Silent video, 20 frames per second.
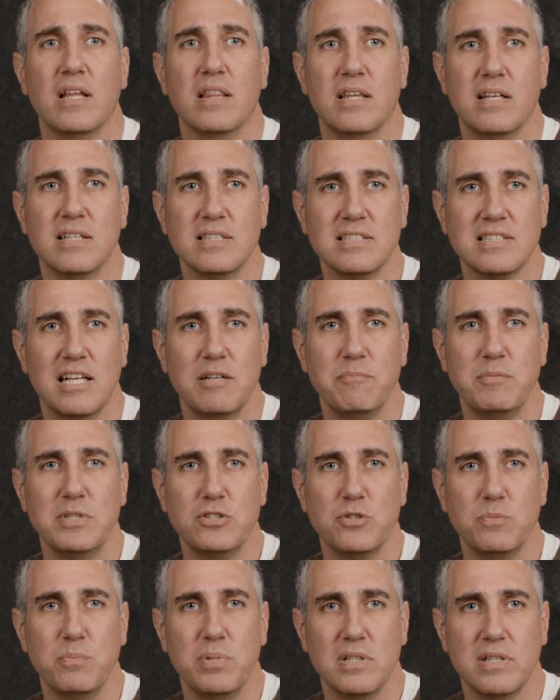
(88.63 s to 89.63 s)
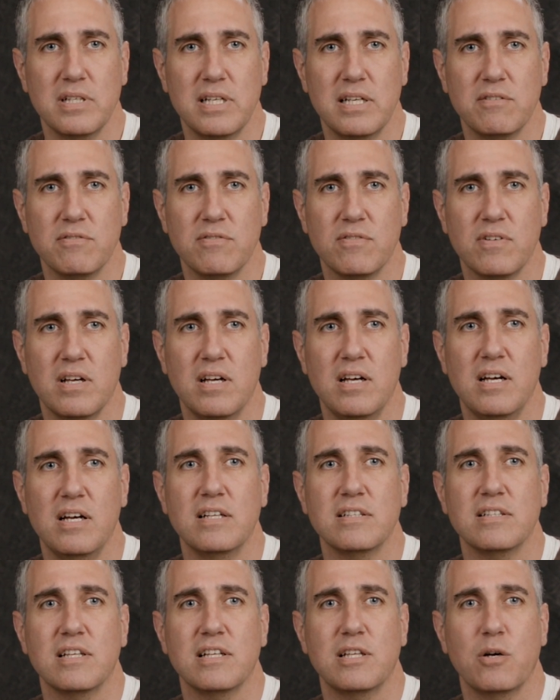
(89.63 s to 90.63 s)
This led me to believe
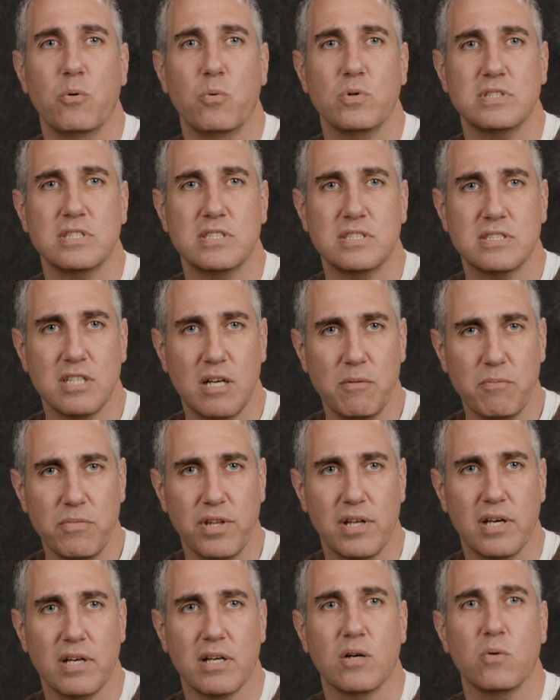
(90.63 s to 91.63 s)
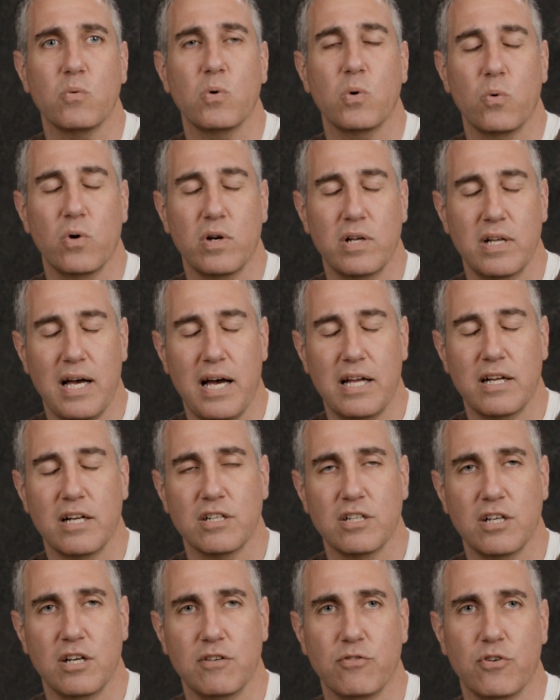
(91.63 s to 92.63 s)
that there was something we were not
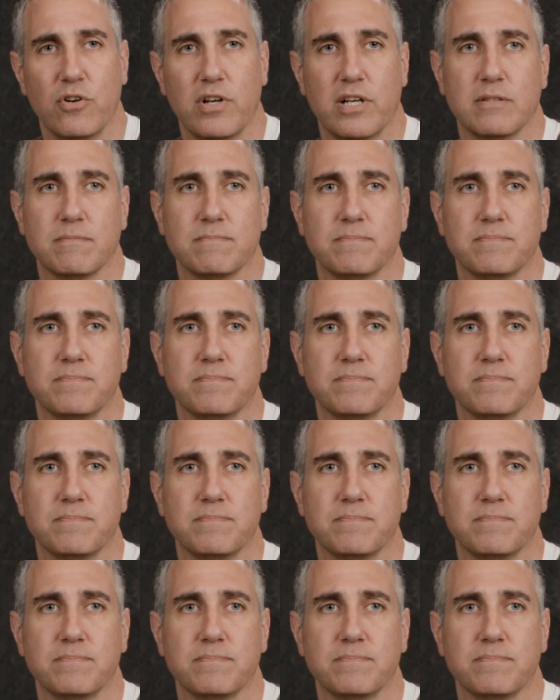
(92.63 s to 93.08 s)
uncovering.